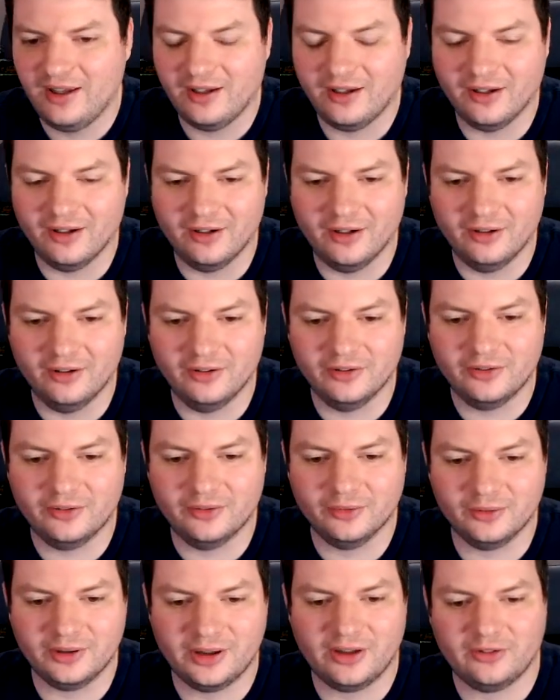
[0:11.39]

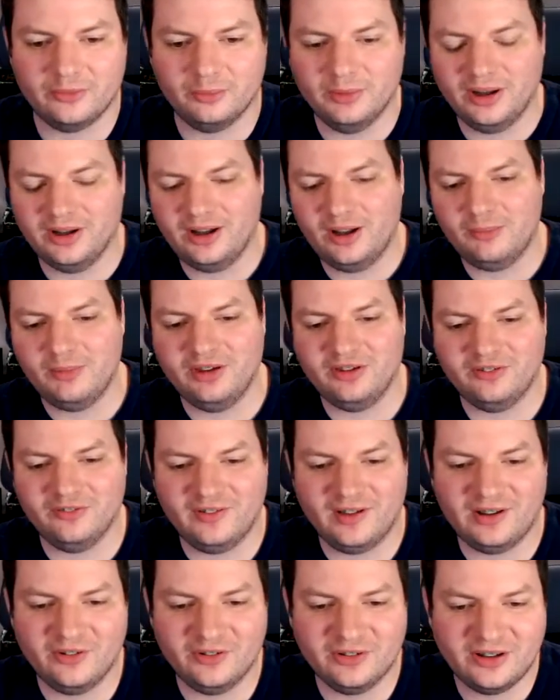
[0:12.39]
So yes, my name is
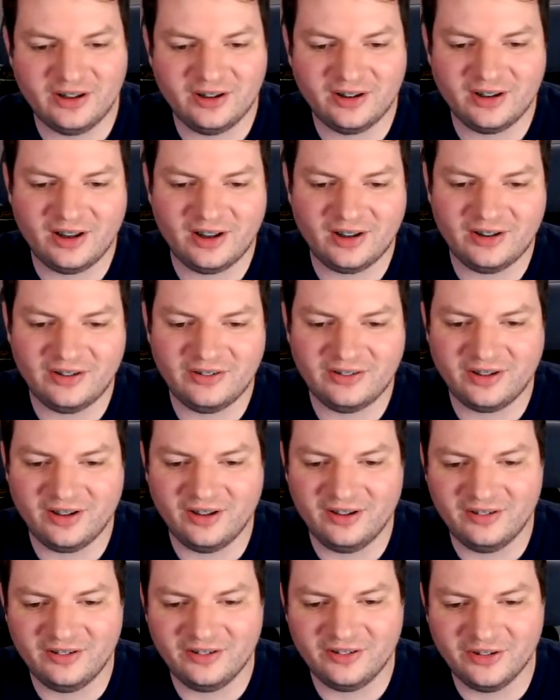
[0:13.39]
Valentin
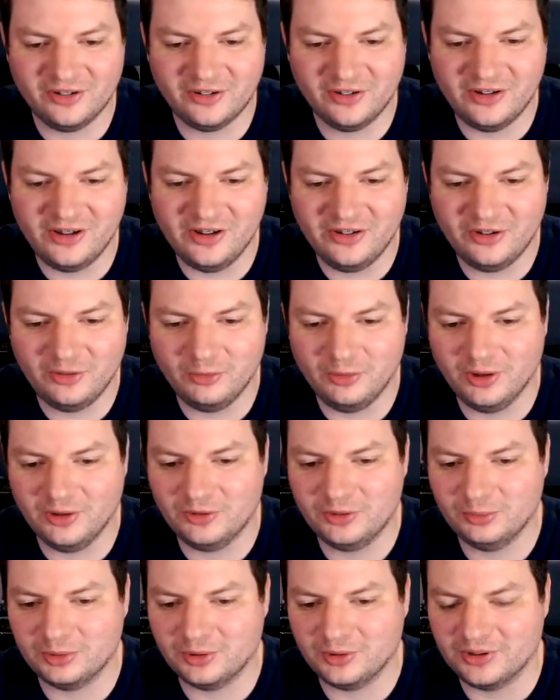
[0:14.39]
Guerlesquin. It's not an easy one
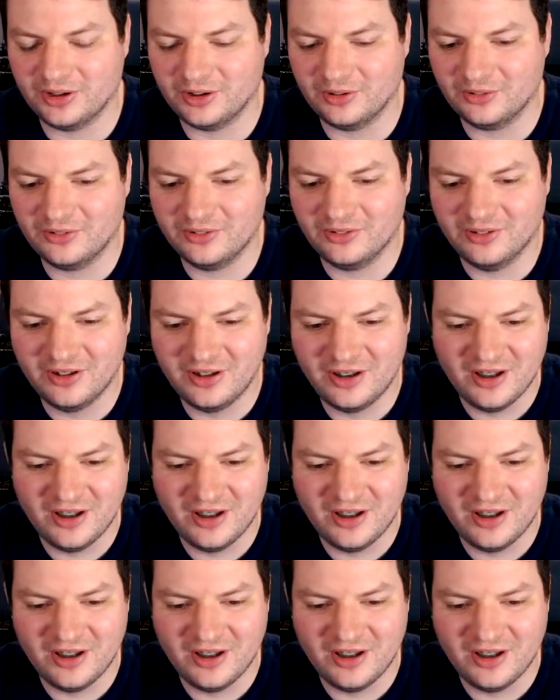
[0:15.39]
to pronounce.